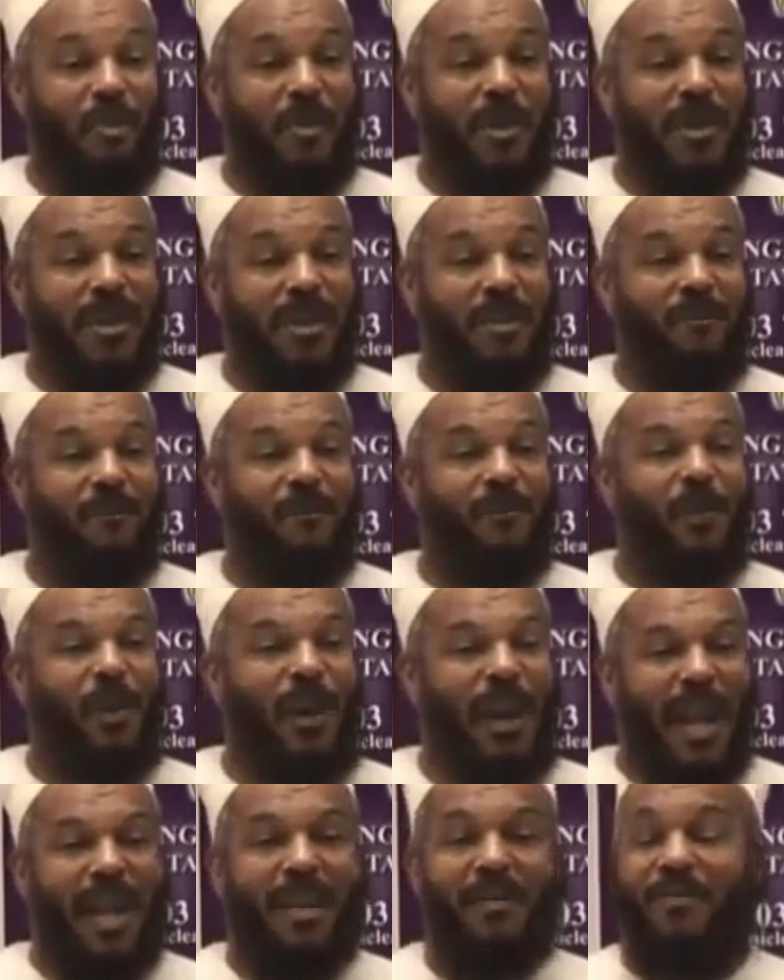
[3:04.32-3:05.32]
Germany
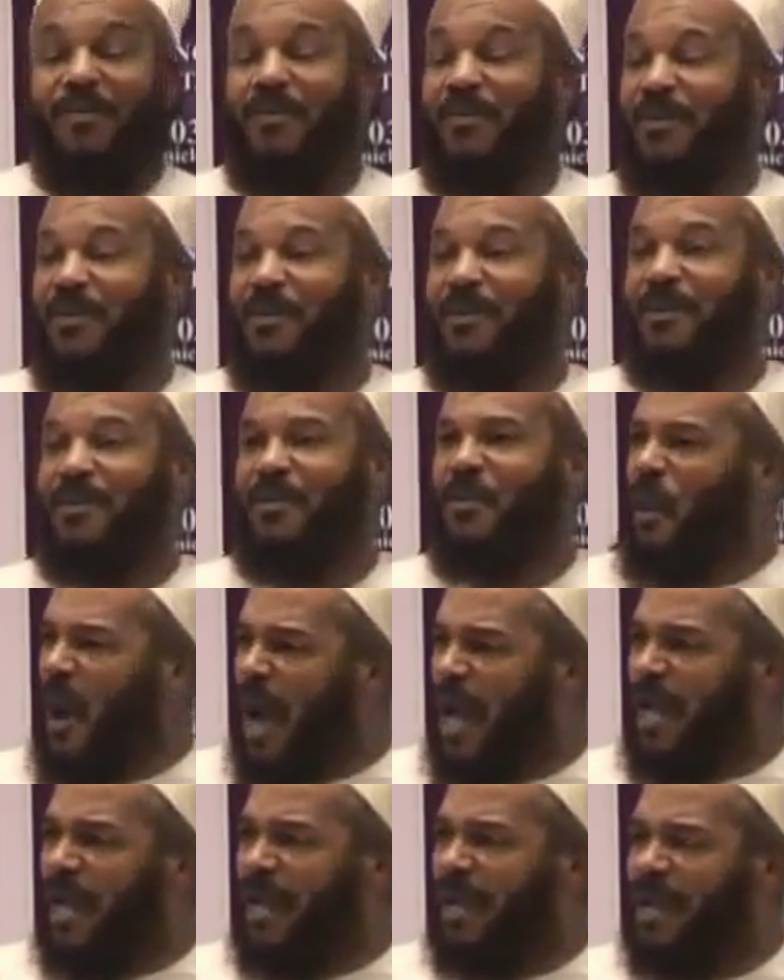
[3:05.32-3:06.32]
for life.
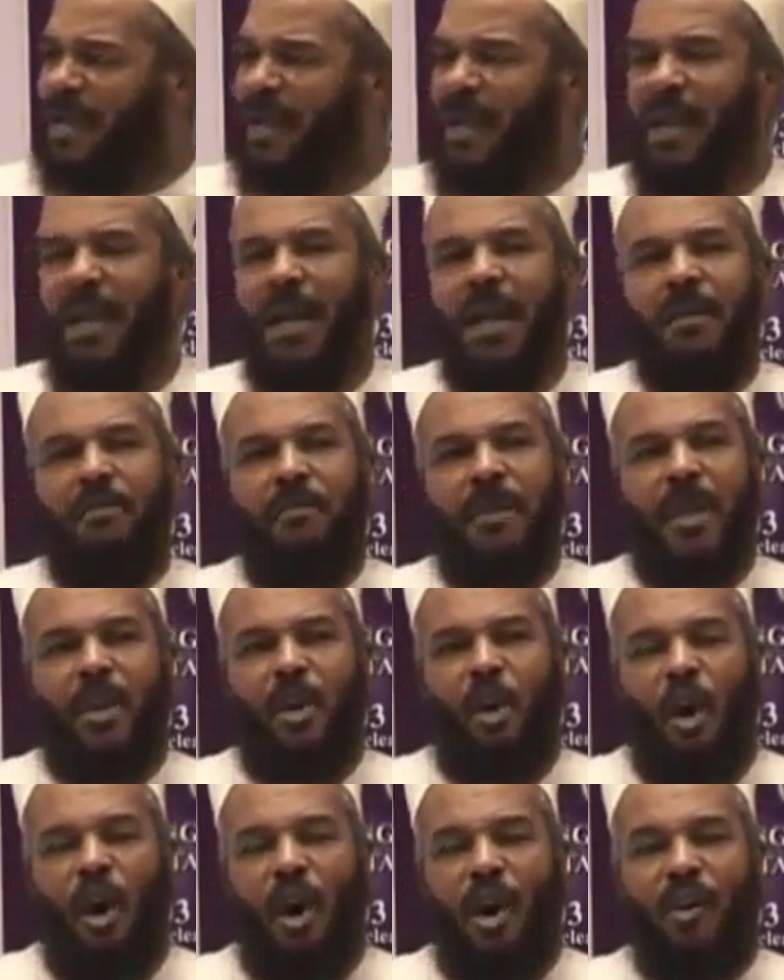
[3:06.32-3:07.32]
Why?
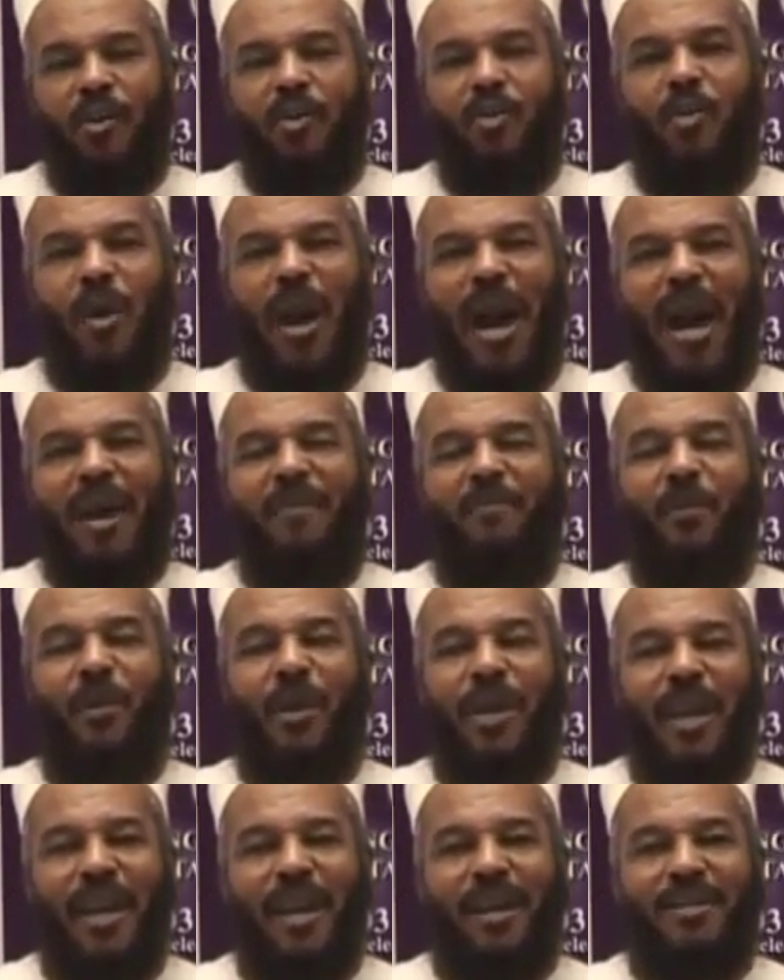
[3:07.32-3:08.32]
Because you
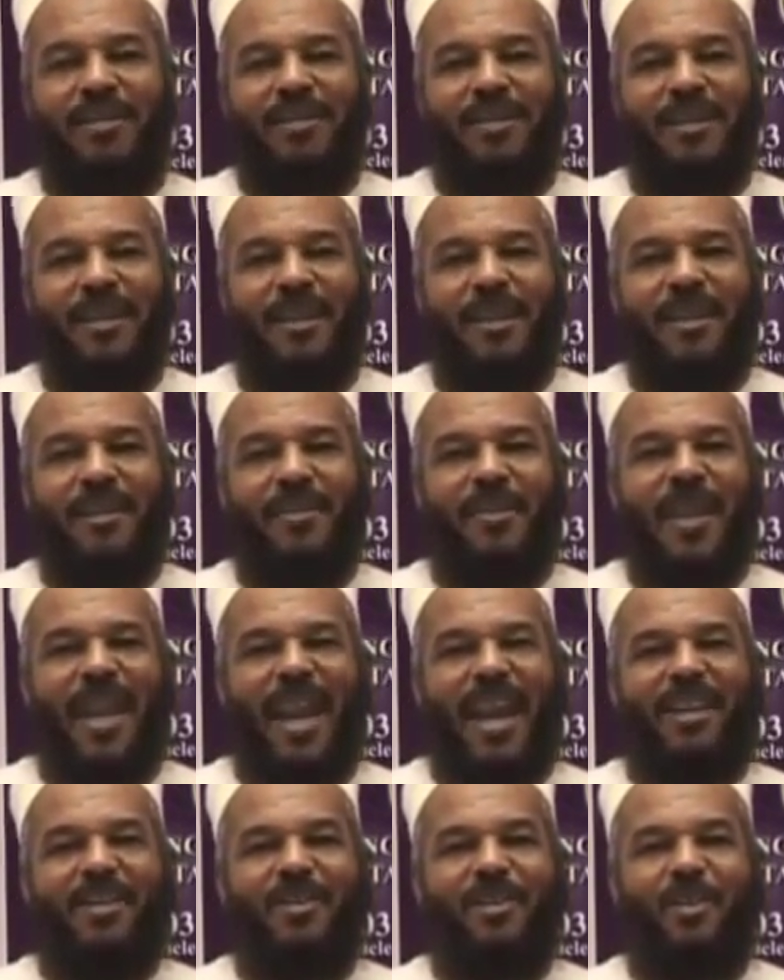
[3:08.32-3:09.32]
advocate
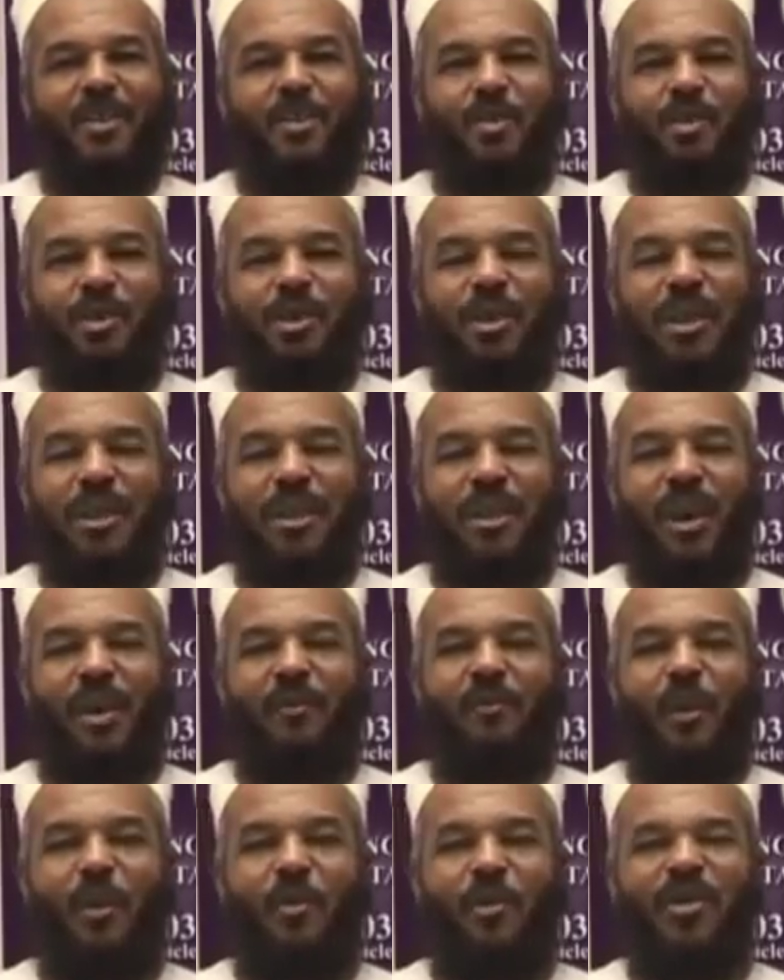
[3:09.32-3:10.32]
the execution
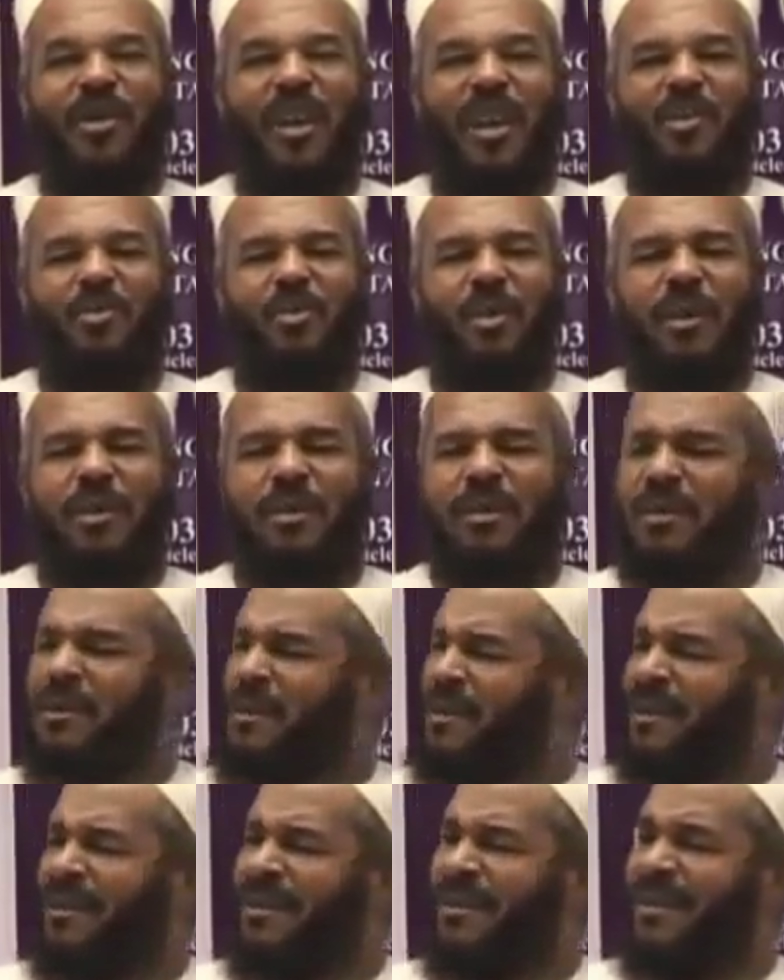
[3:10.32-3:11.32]
of homosexuals.
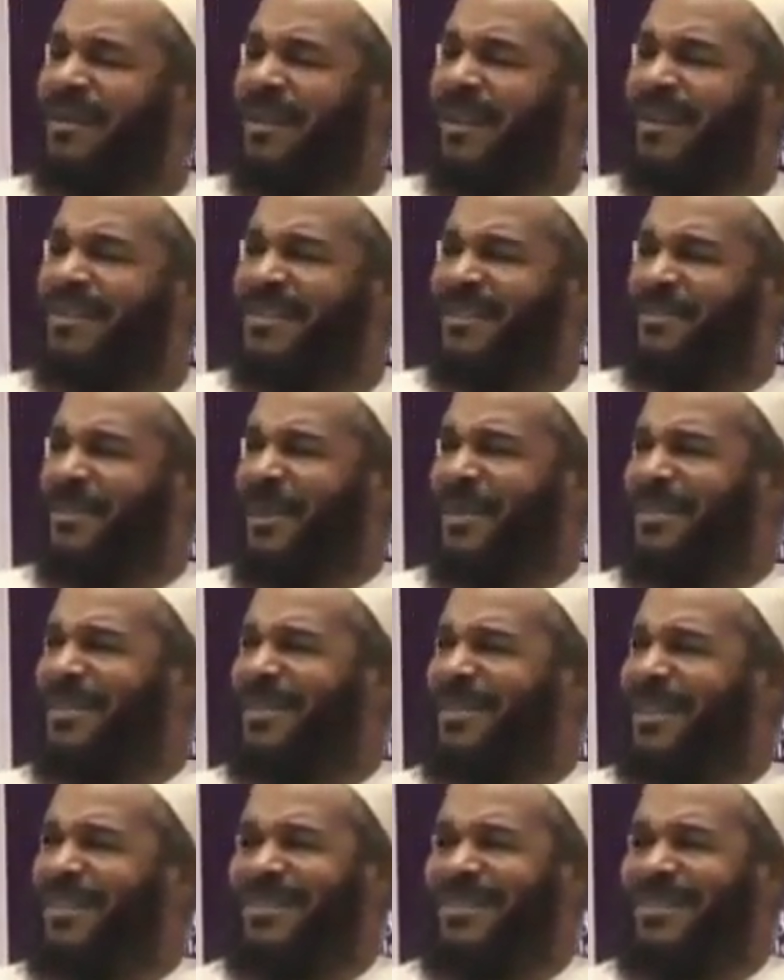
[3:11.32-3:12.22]
I said, what?